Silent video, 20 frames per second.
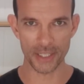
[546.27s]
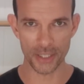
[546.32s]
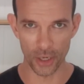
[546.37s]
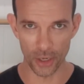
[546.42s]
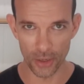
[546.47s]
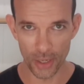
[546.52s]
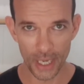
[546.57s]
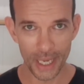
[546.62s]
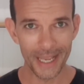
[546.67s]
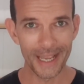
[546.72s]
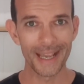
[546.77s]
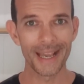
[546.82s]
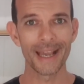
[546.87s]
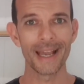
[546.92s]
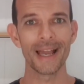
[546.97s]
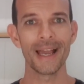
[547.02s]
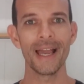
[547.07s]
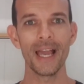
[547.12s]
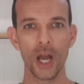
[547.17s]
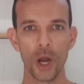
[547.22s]
So
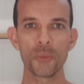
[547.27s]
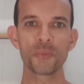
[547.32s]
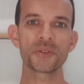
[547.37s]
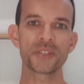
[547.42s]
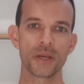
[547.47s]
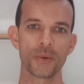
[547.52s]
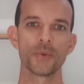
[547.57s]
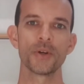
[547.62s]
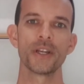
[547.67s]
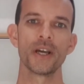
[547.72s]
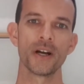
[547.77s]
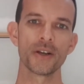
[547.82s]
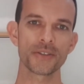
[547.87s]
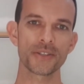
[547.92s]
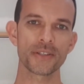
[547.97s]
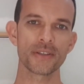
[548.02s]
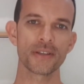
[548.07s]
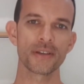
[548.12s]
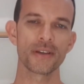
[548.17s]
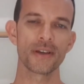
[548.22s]
help someone
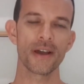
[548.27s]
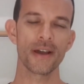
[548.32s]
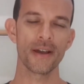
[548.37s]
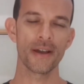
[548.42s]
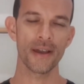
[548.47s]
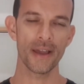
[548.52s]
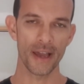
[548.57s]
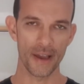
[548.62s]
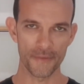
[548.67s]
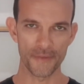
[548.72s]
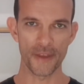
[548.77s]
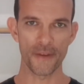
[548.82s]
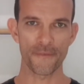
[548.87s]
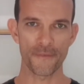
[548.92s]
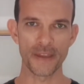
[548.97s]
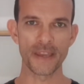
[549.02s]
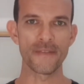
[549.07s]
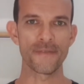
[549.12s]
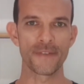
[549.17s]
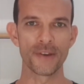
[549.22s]
else have their
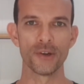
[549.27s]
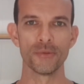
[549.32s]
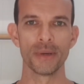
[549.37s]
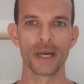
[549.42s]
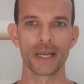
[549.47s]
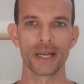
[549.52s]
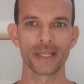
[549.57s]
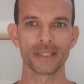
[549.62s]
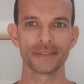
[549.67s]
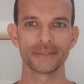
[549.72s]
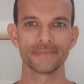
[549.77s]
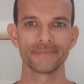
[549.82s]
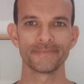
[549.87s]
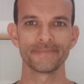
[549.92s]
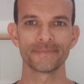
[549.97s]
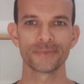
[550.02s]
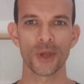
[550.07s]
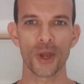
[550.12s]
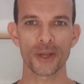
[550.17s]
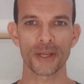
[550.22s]
feet feel better,
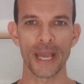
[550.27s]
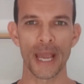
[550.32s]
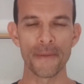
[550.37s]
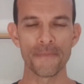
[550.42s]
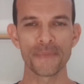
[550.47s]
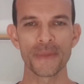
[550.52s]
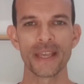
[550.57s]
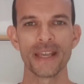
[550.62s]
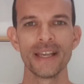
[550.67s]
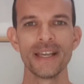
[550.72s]
okay?